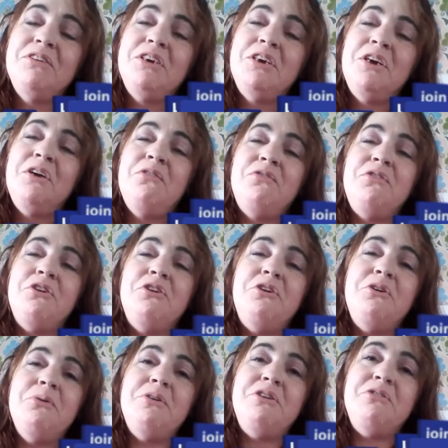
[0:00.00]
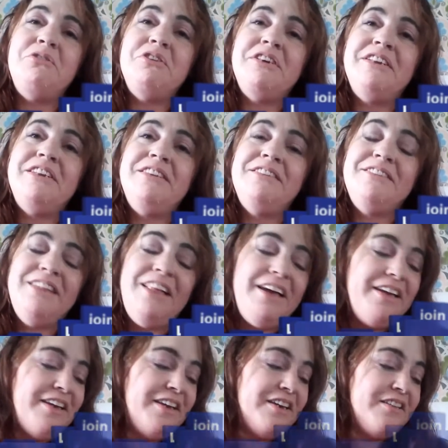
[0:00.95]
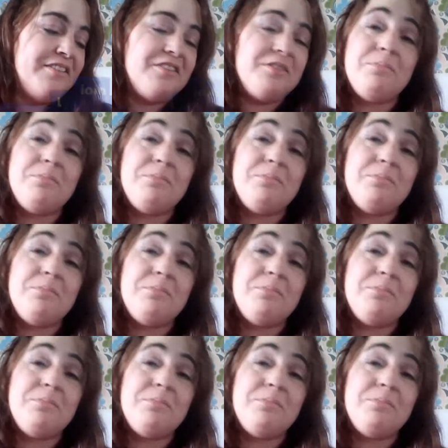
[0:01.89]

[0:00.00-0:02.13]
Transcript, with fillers: If you're new and you did like it,